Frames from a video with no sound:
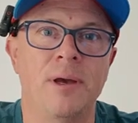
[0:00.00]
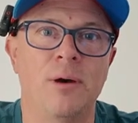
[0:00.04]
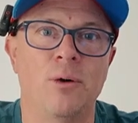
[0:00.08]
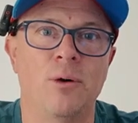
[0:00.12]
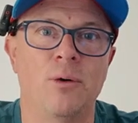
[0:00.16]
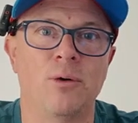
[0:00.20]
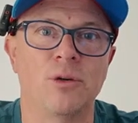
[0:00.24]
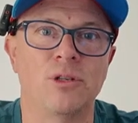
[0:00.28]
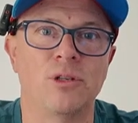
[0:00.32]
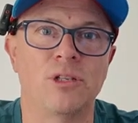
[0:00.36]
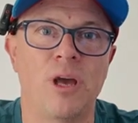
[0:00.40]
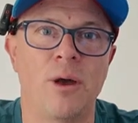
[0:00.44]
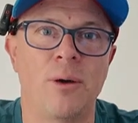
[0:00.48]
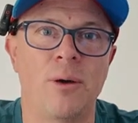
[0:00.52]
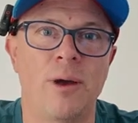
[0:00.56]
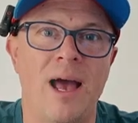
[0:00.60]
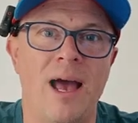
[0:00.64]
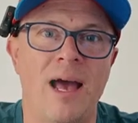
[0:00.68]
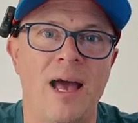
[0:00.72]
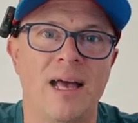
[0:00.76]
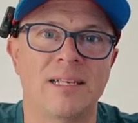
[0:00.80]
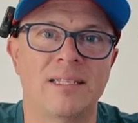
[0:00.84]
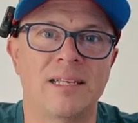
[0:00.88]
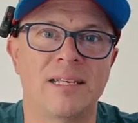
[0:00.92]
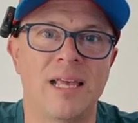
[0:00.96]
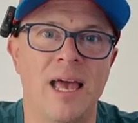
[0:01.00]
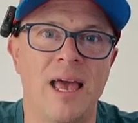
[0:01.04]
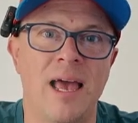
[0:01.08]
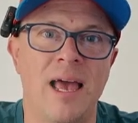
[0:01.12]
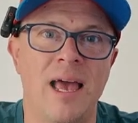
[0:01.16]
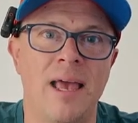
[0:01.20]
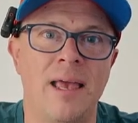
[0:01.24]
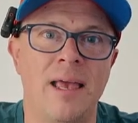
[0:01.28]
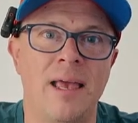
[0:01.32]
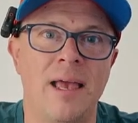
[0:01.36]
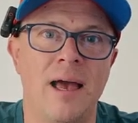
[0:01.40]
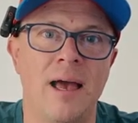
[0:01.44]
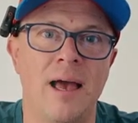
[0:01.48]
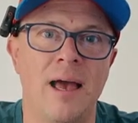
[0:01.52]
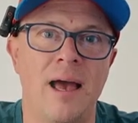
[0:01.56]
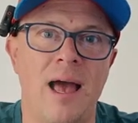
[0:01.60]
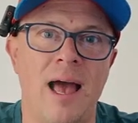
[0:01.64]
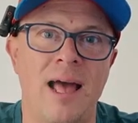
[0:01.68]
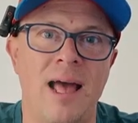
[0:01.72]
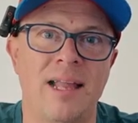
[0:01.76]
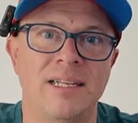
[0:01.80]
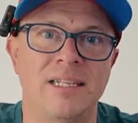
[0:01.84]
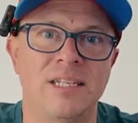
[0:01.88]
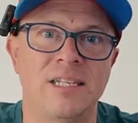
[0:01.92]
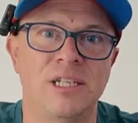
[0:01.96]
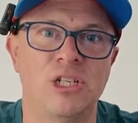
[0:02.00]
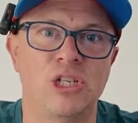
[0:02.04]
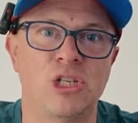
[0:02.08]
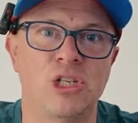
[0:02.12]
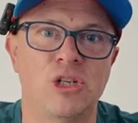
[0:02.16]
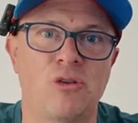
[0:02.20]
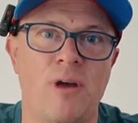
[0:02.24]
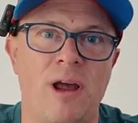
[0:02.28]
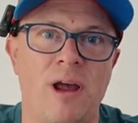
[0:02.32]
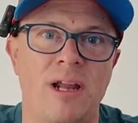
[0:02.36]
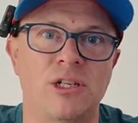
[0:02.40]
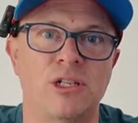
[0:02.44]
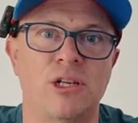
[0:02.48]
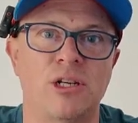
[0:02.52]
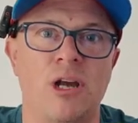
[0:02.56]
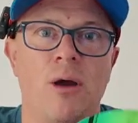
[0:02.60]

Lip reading: Also has a anti-scratch